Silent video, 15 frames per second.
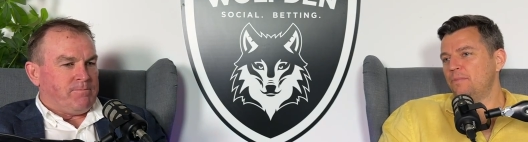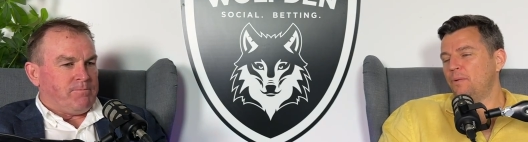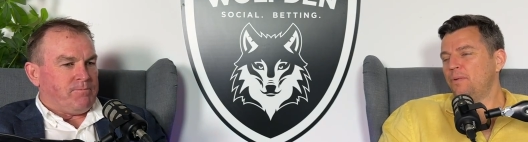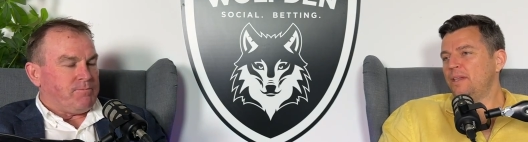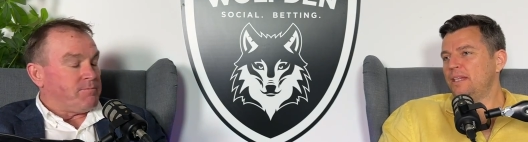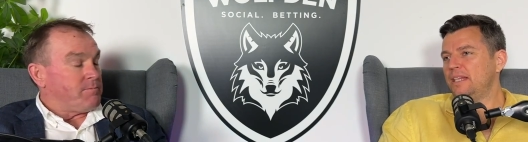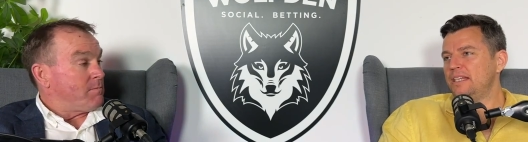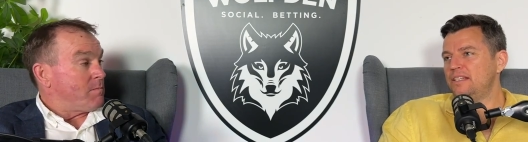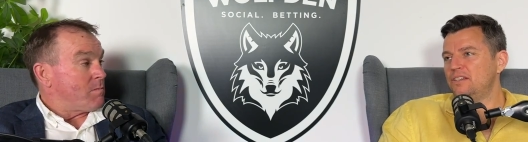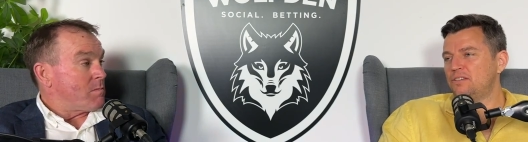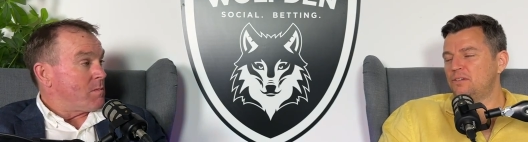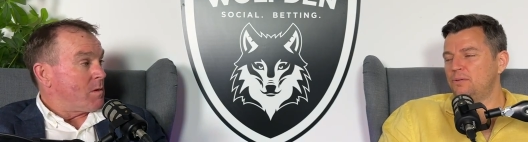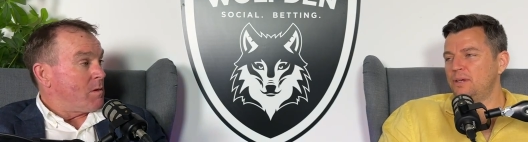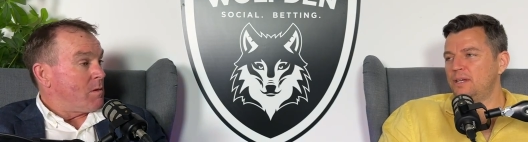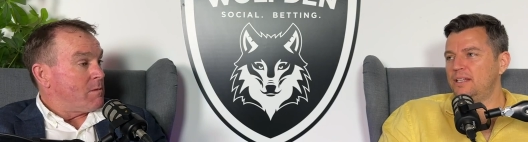Speaker 1: oh, well,
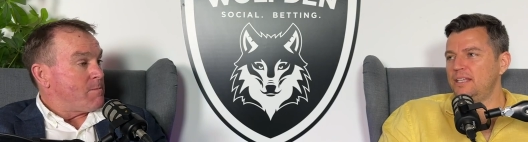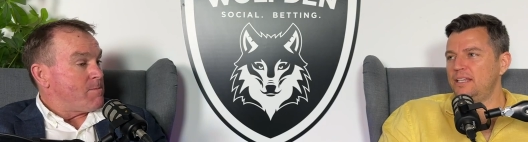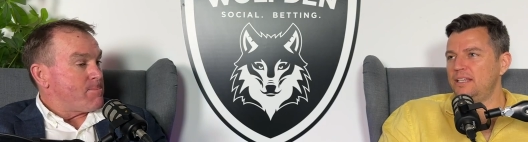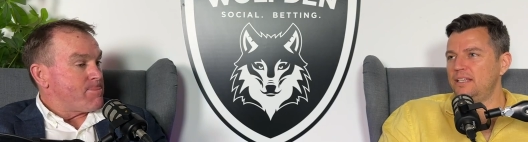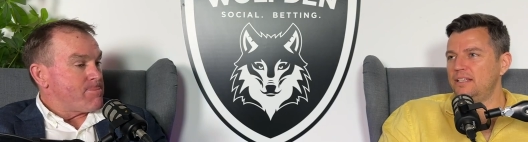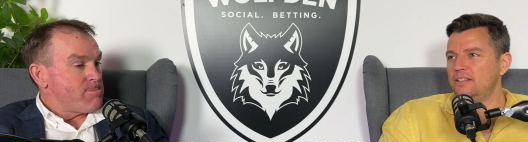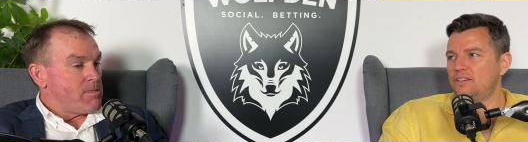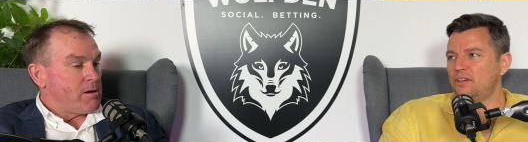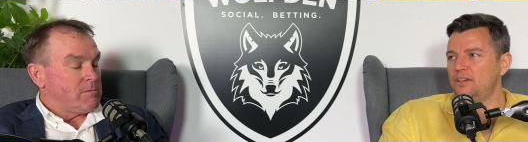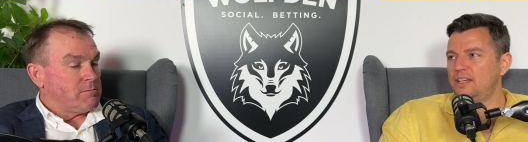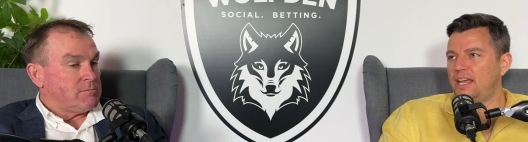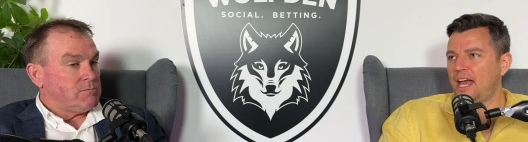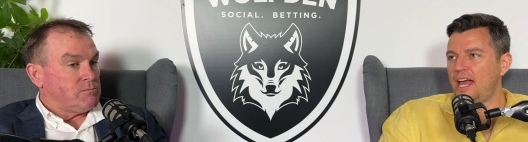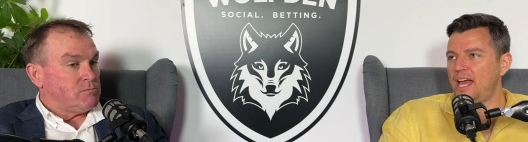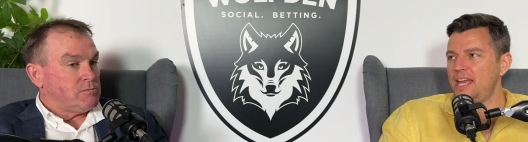just quickly, so
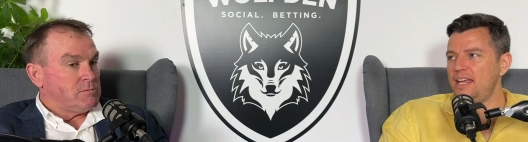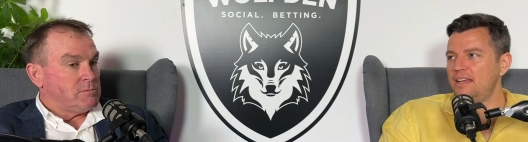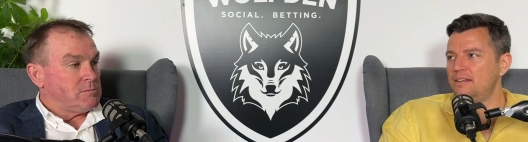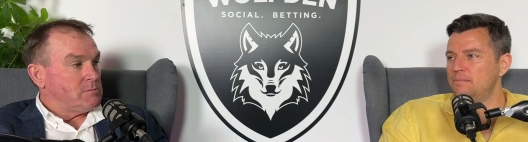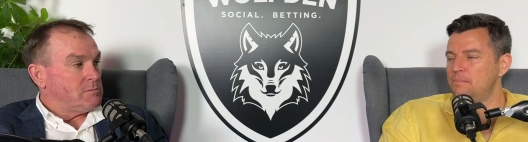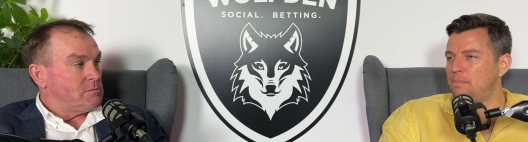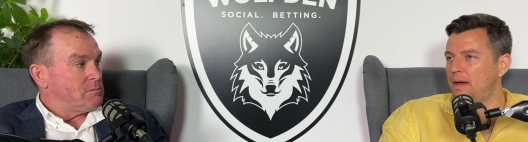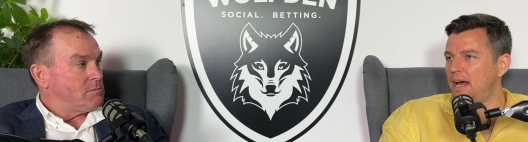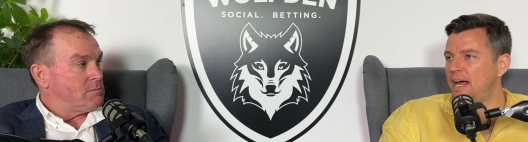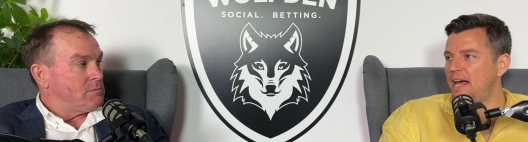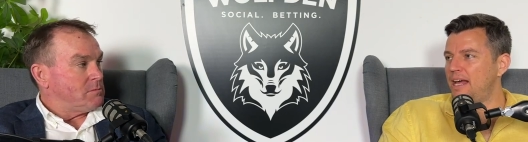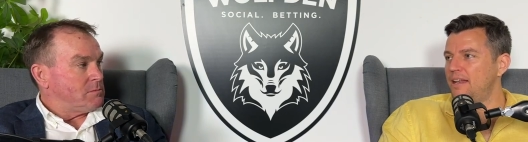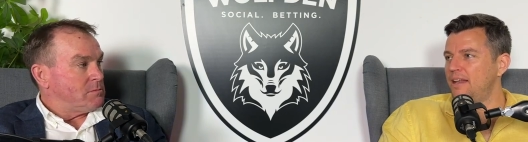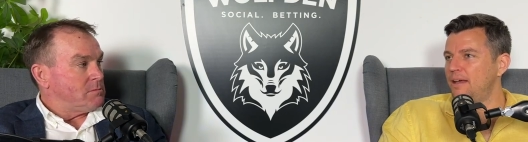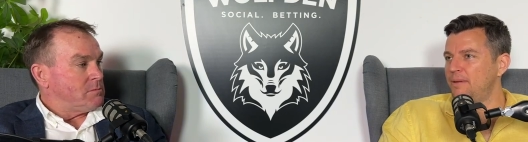Gai and
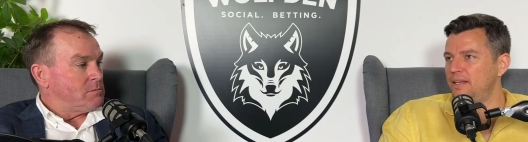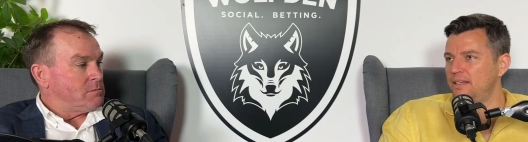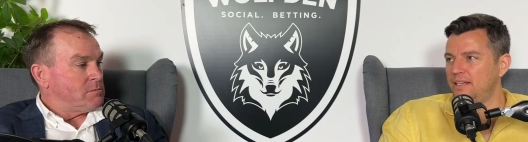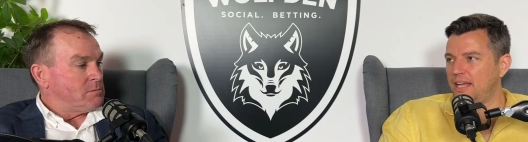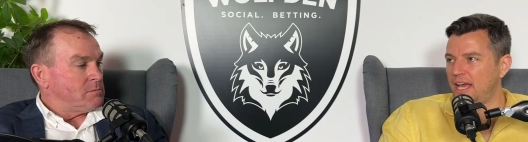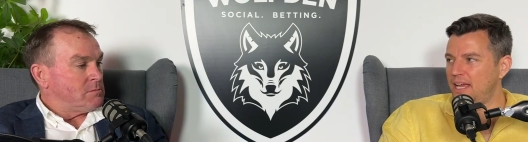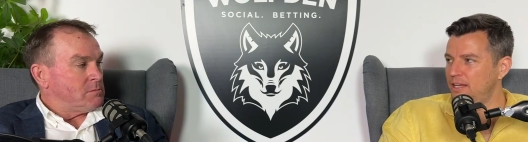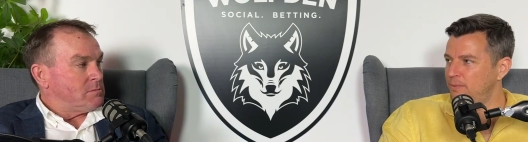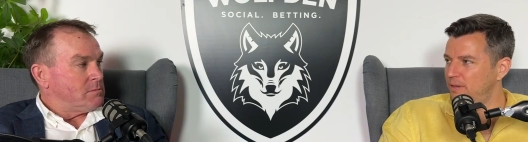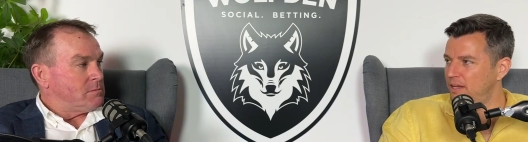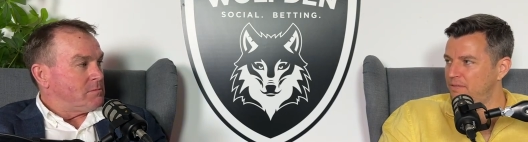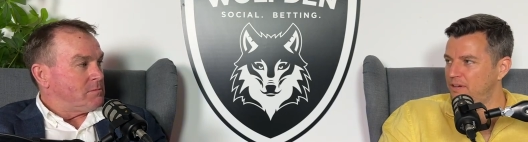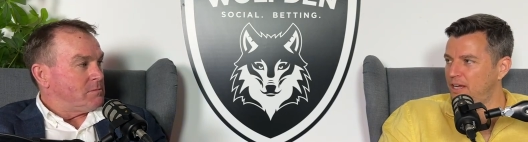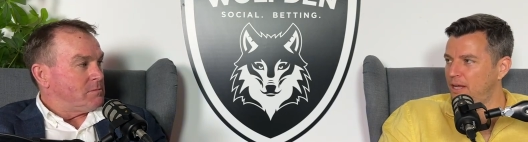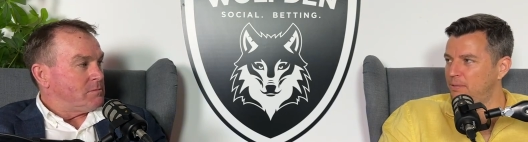Bart, I mean, Gai, you were there
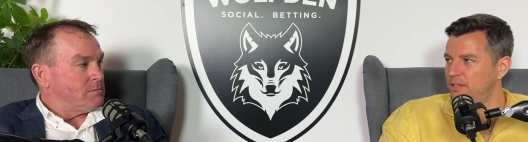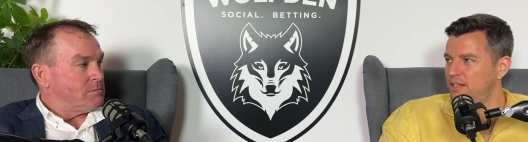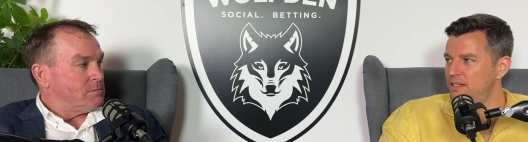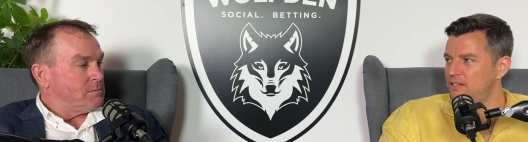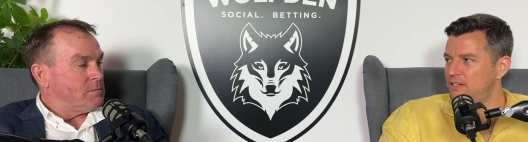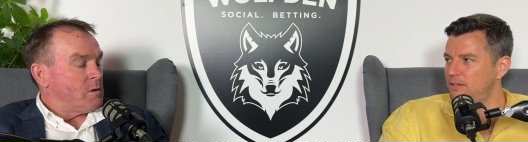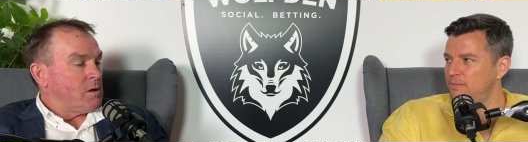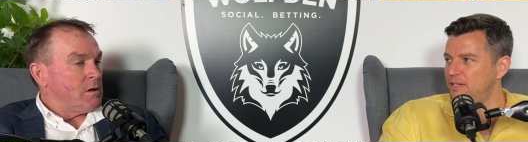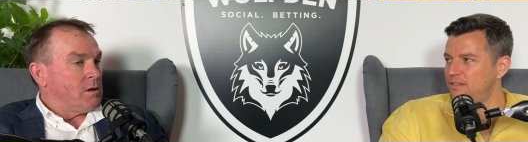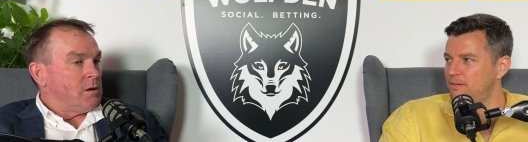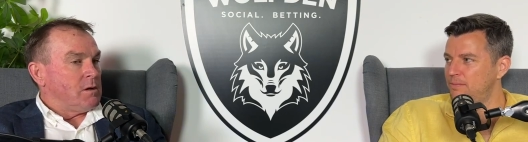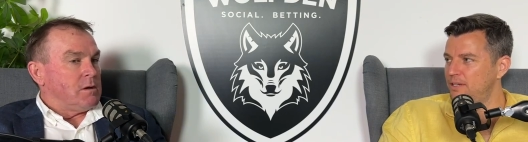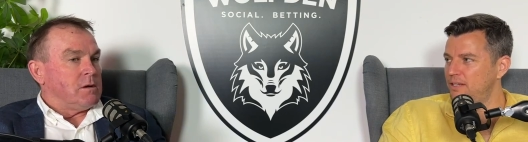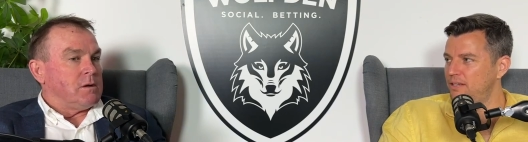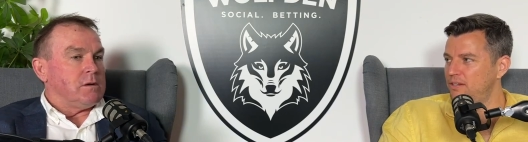for a couple of years. She must have
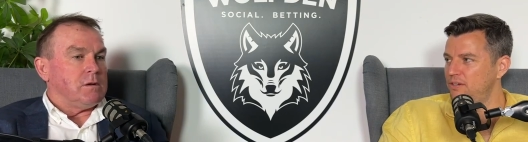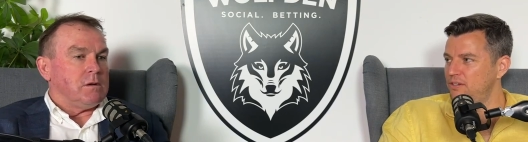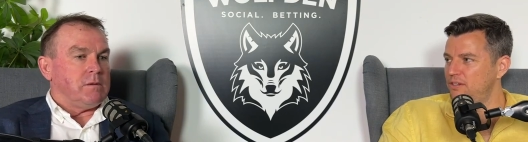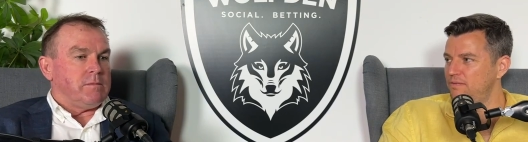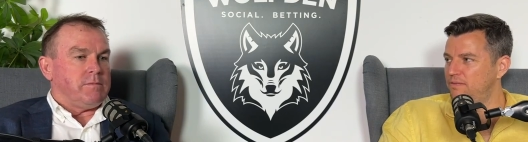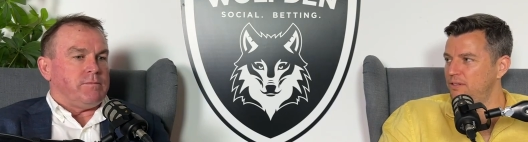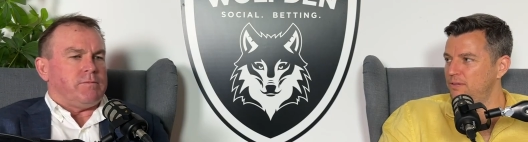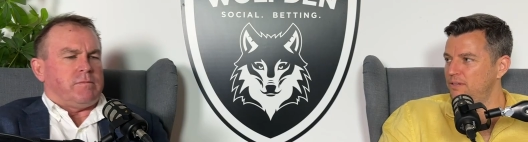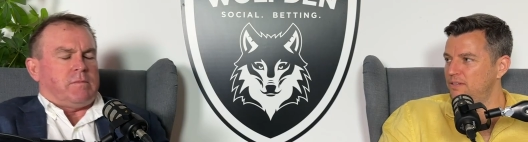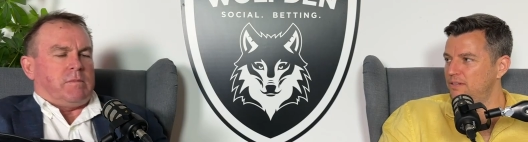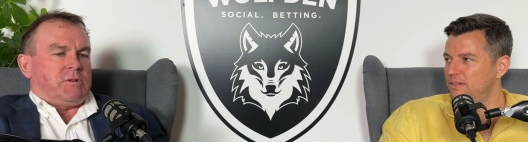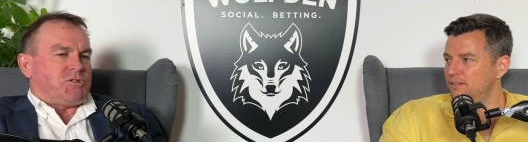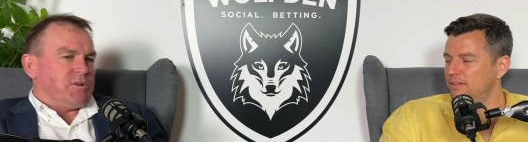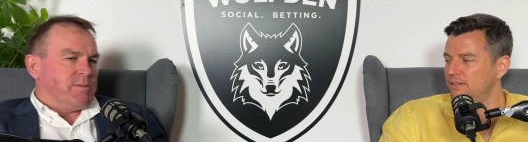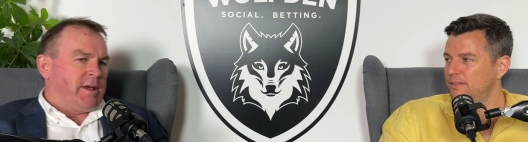been huge influence.
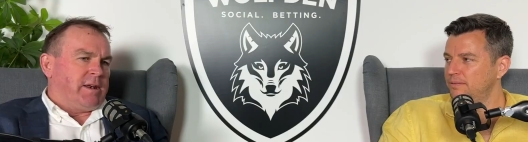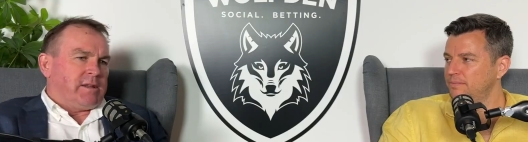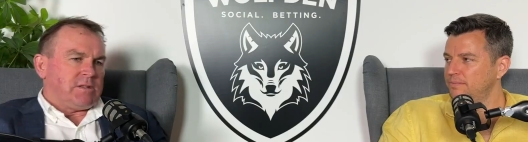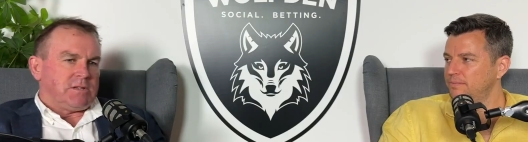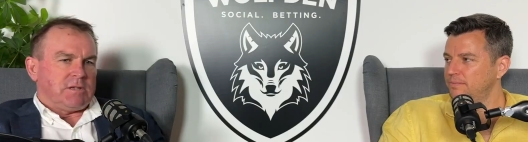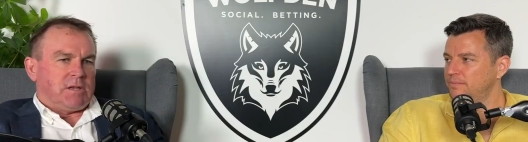
Speaker 2: Tremendous.